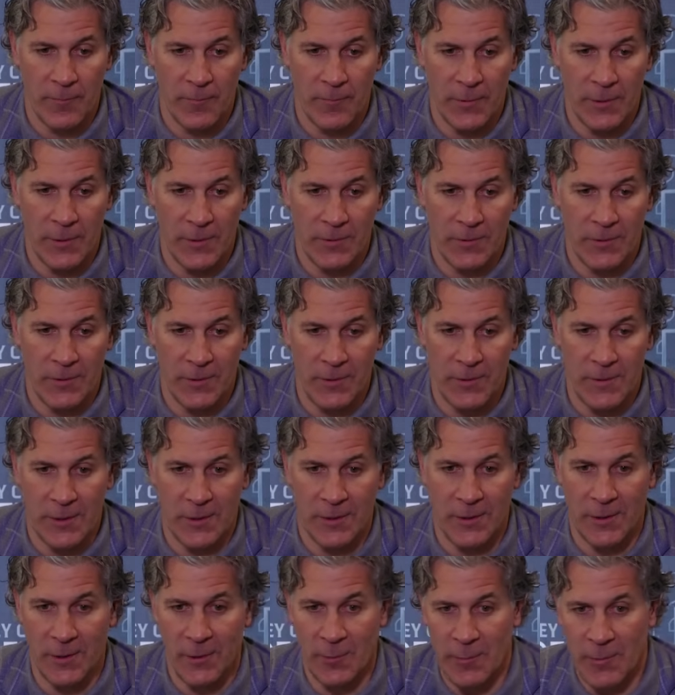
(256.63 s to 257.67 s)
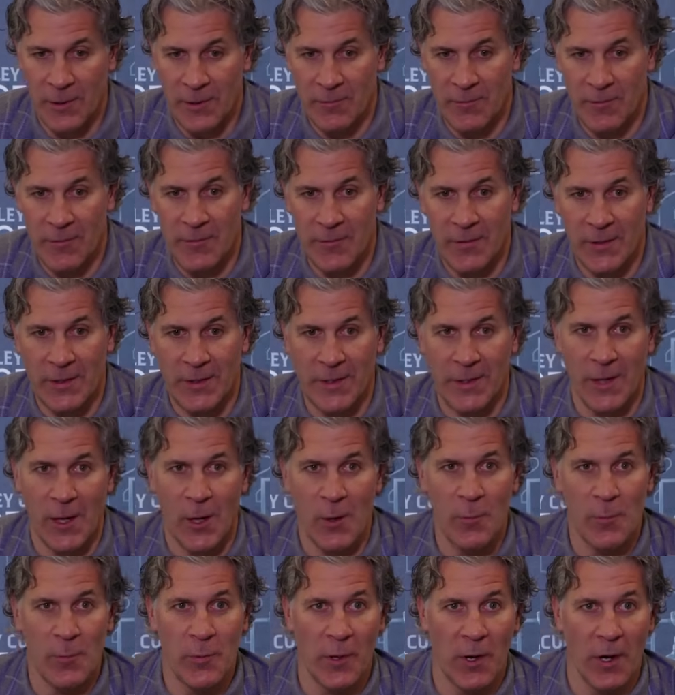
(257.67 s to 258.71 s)
there's a little bit of a feeling
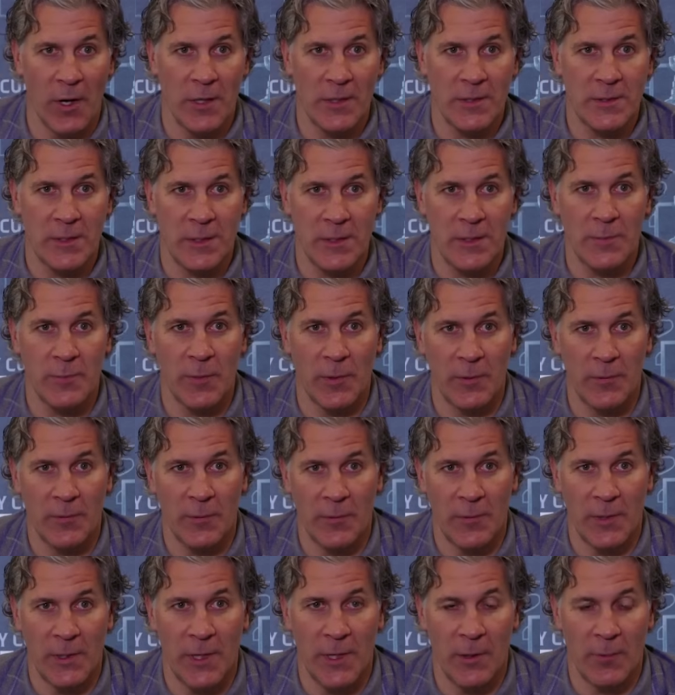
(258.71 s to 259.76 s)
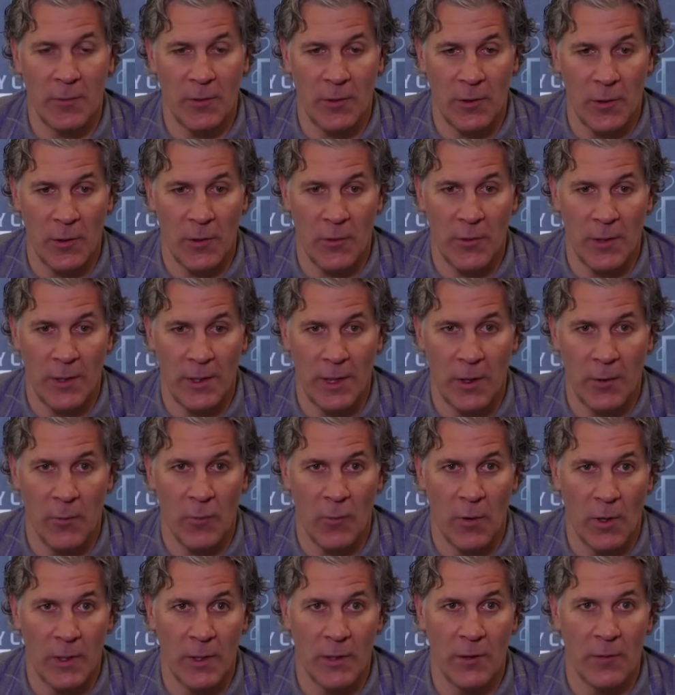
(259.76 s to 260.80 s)
out process, but being able to go and get
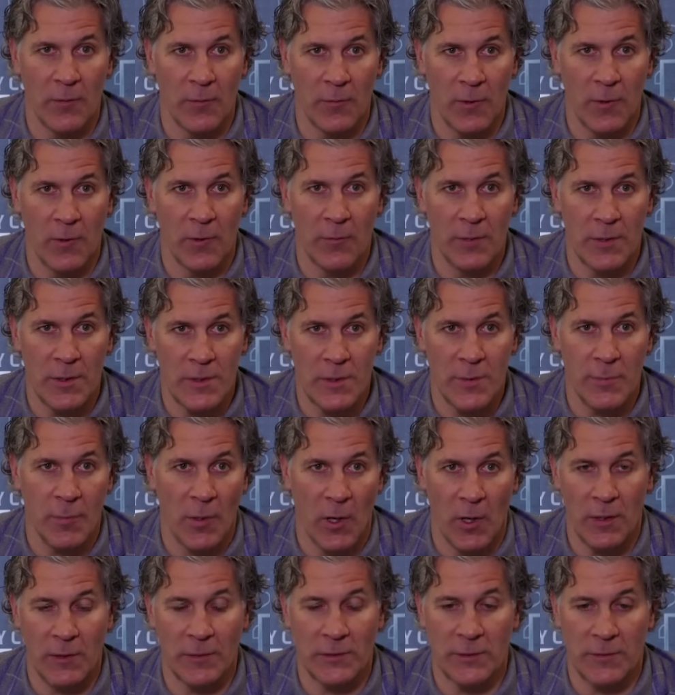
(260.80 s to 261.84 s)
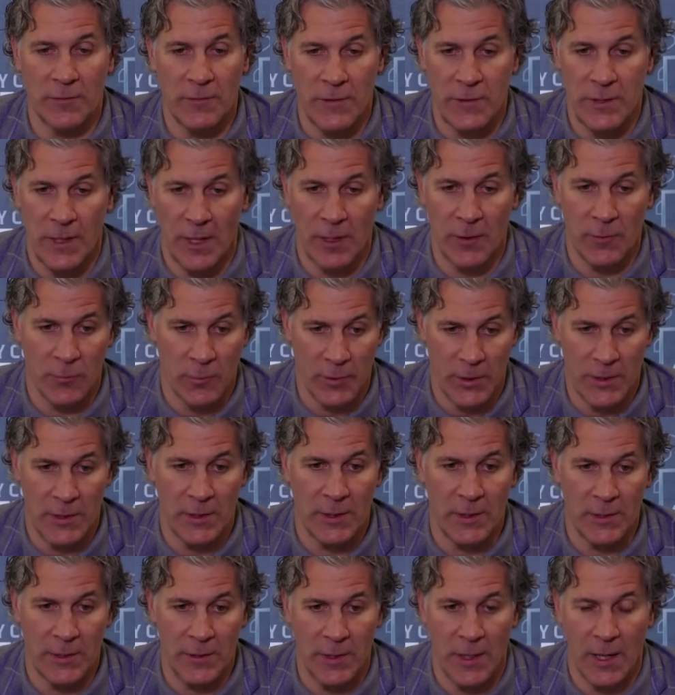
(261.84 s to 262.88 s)
one on the road is a positive sign. We
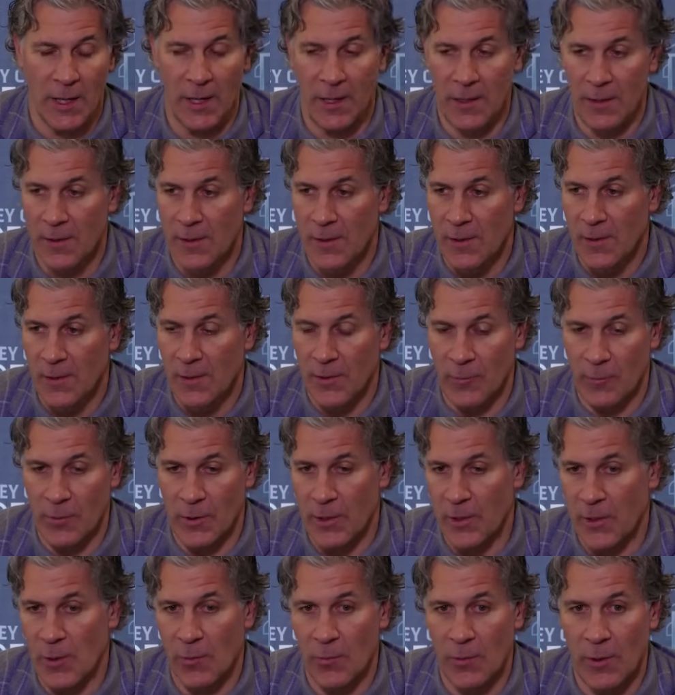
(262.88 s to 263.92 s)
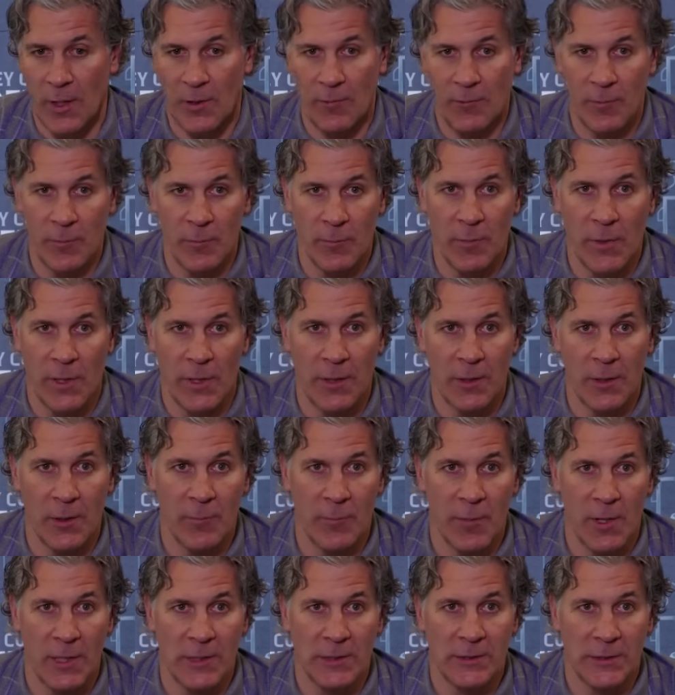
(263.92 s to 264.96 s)
did that. We know we haven't played our
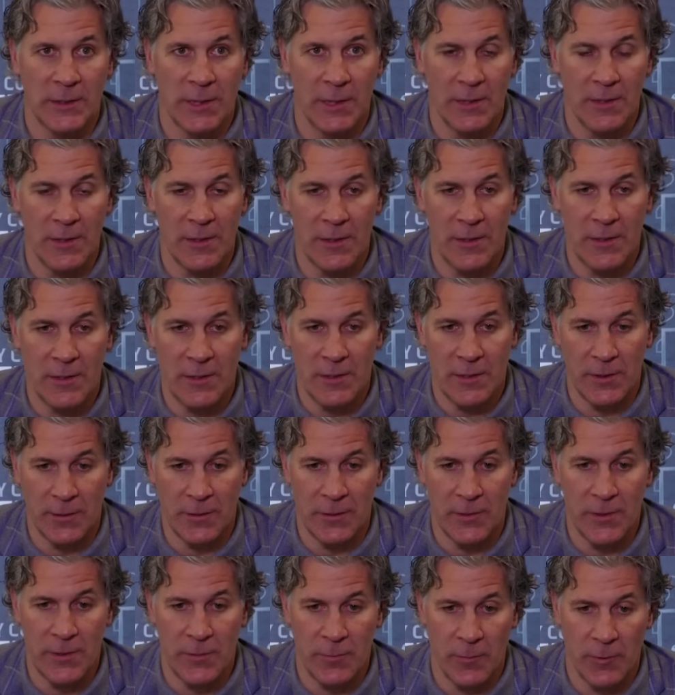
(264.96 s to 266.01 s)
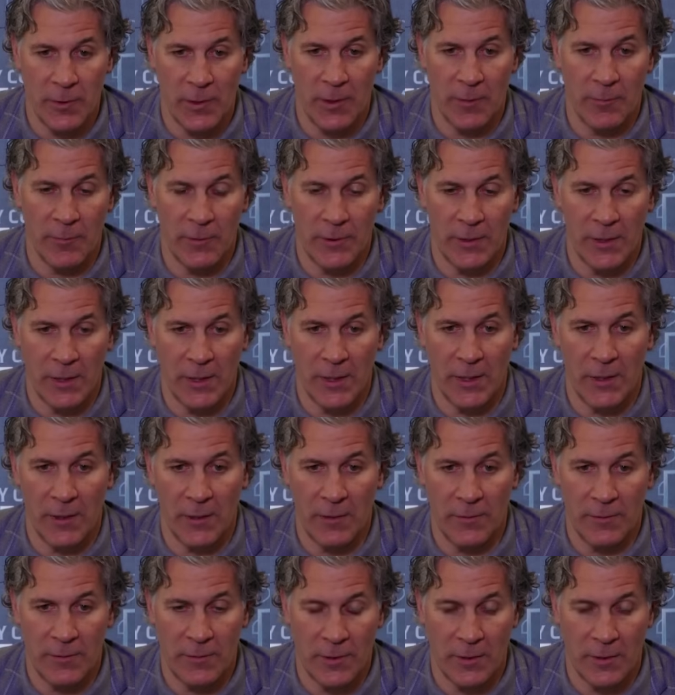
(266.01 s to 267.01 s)
best yet in this series, and we were able to get a